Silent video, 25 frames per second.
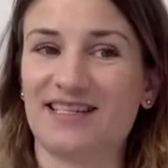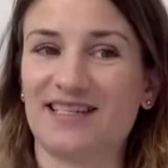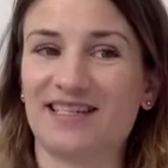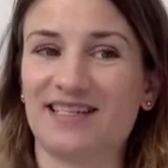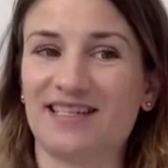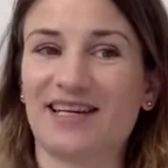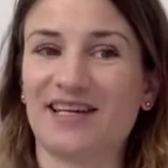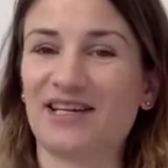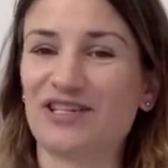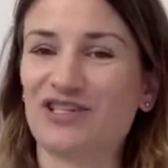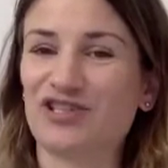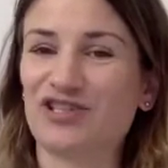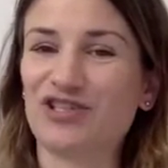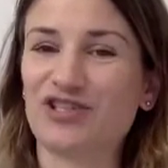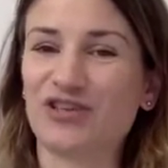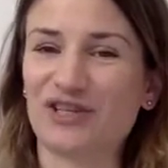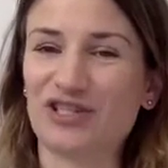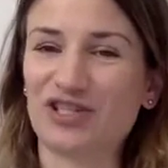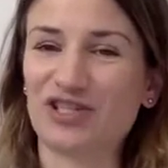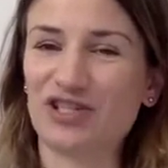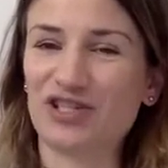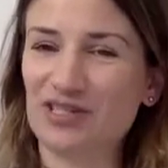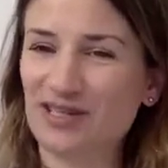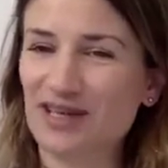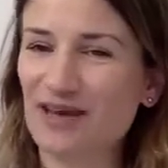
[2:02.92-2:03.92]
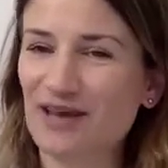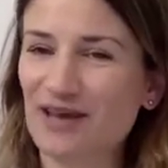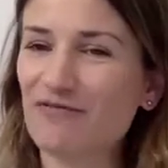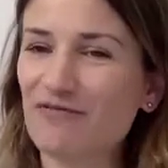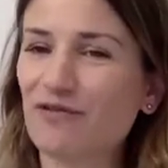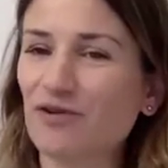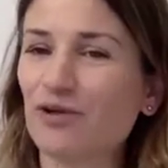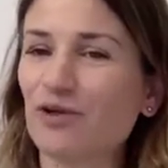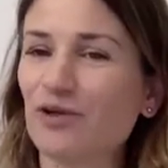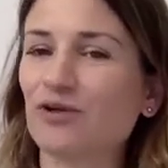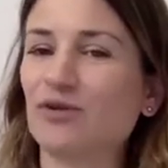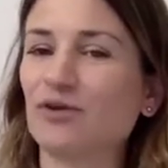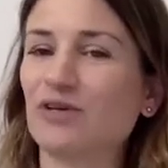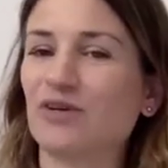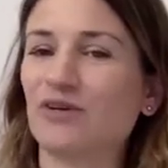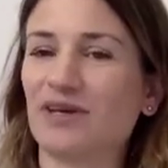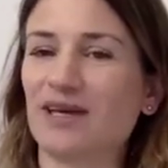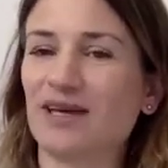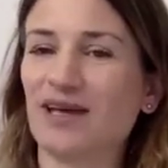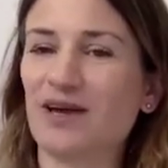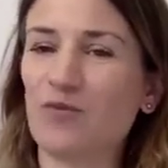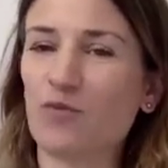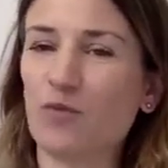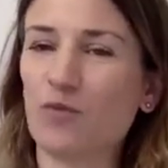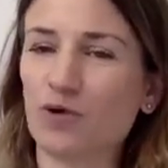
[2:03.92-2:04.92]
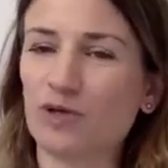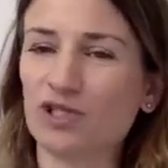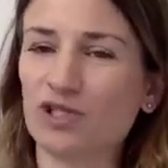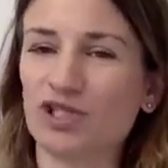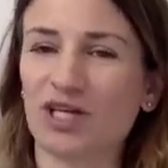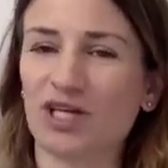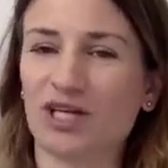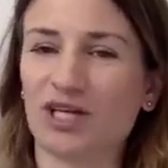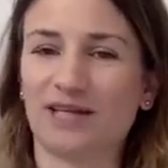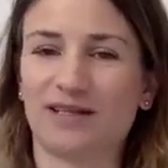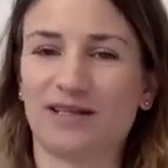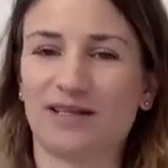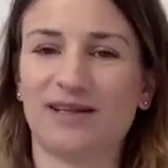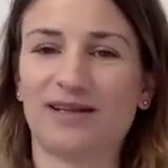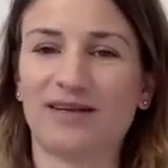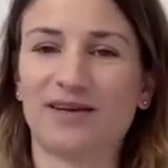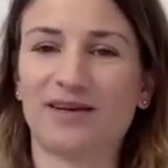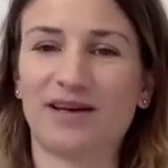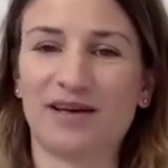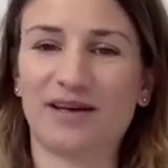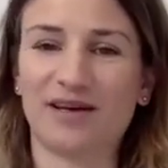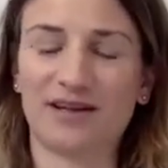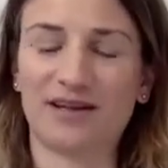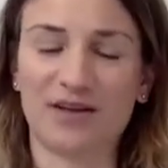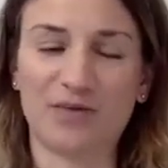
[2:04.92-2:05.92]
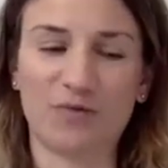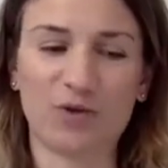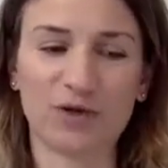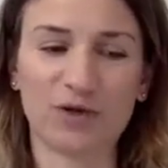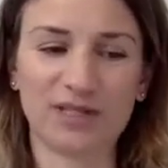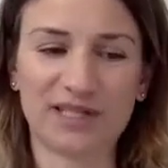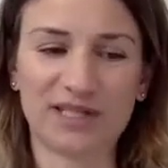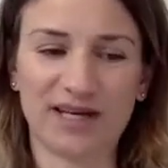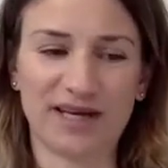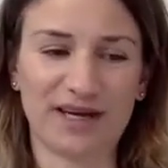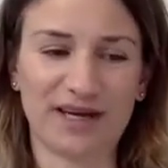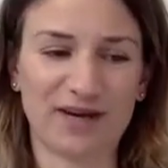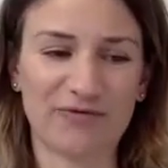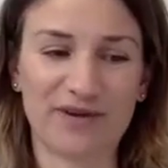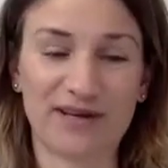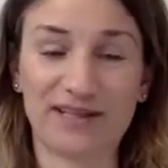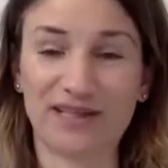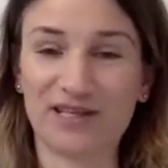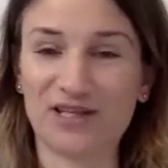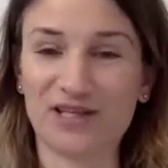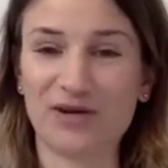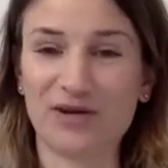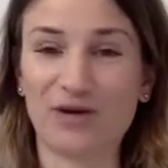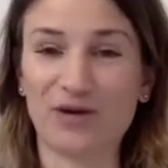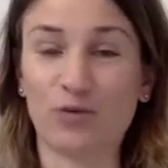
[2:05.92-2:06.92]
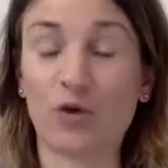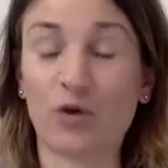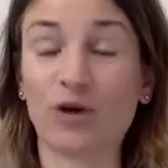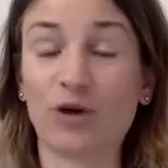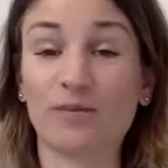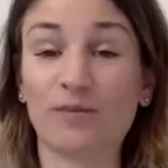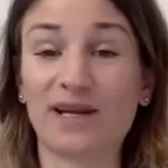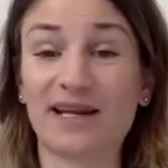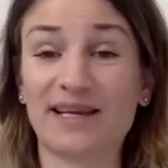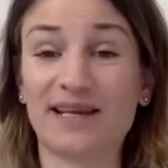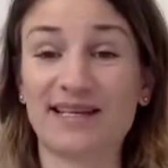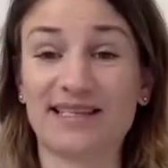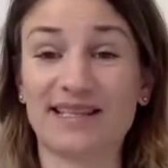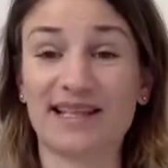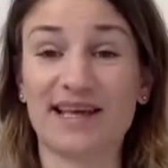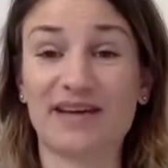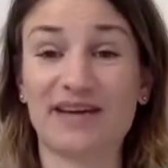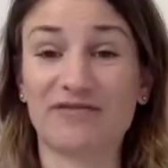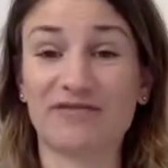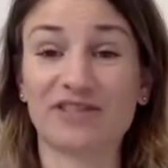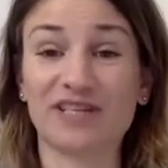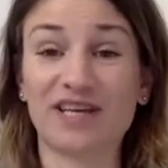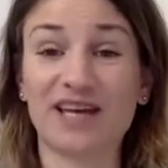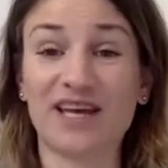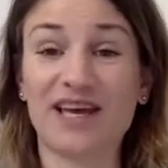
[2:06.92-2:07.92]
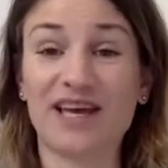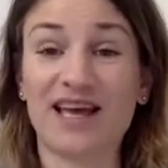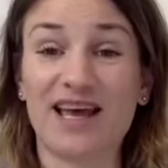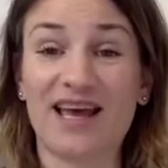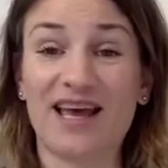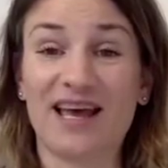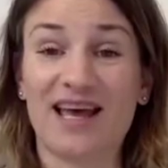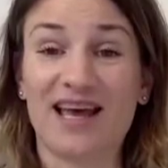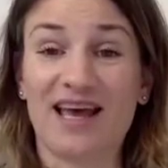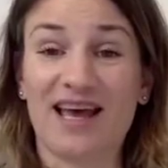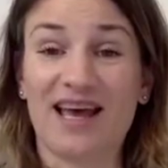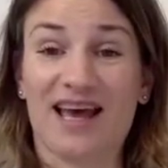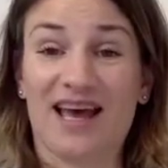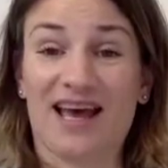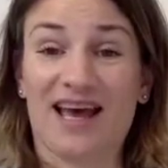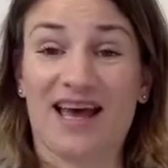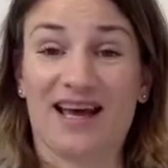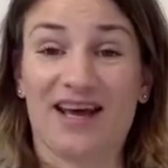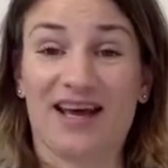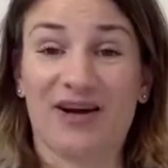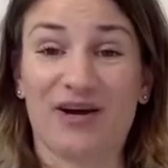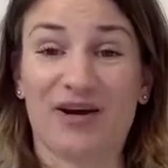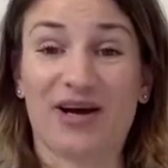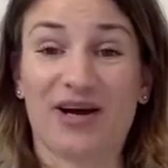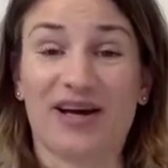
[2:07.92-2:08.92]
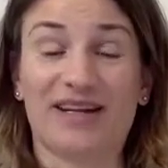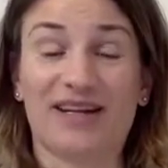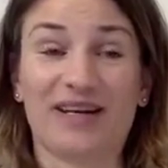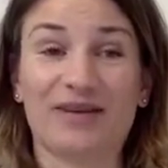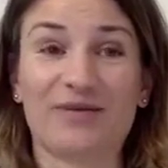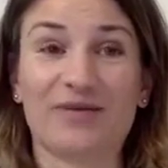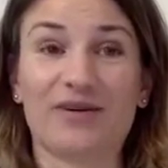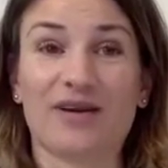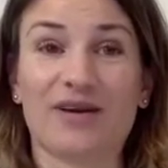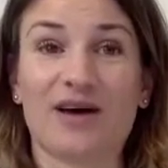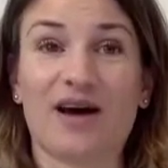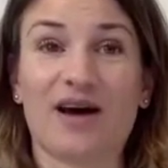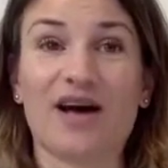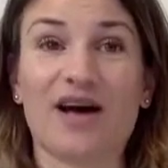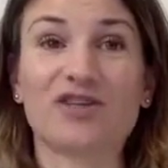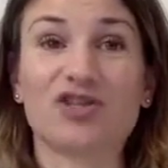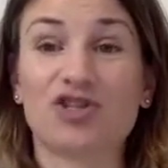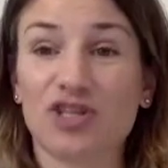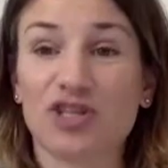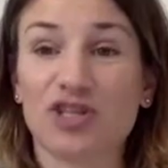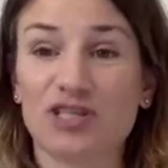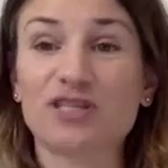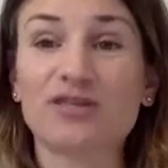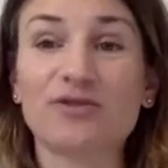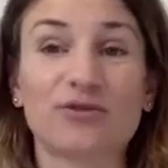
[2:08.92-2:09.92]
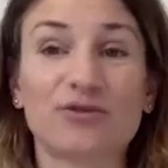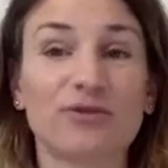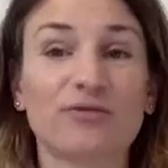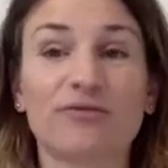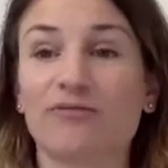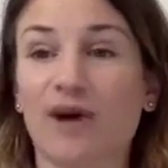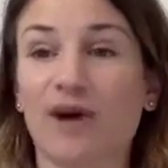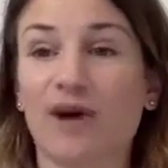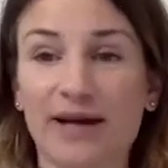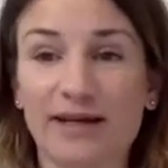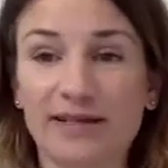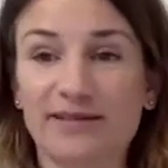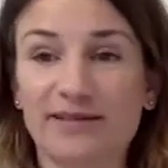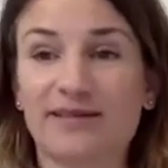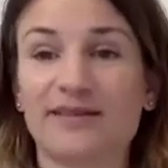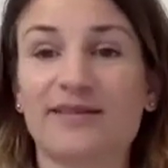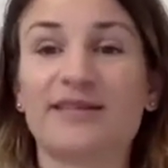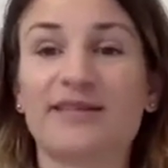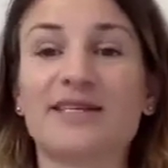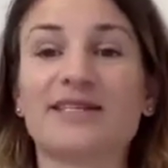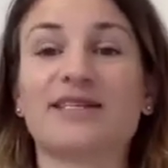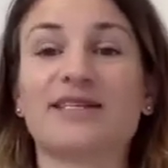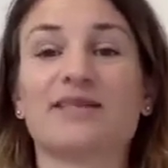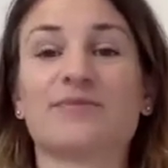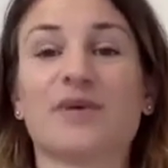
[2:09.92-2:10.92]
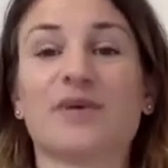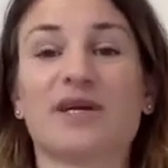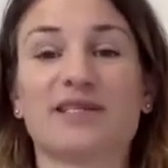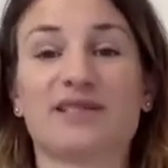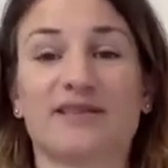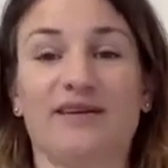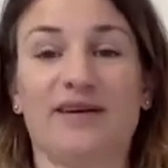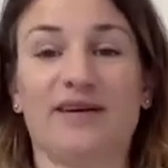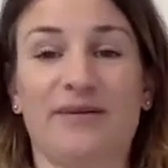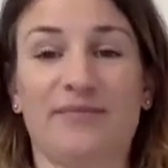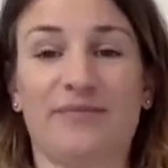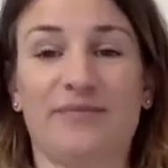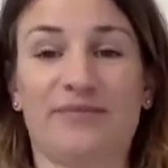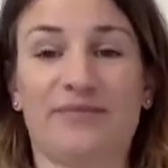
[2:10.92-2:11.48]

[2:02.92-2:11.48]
and so I just kept following you and kept watching, and then one day I read that you had one place left, and I just thought, right, this is my time.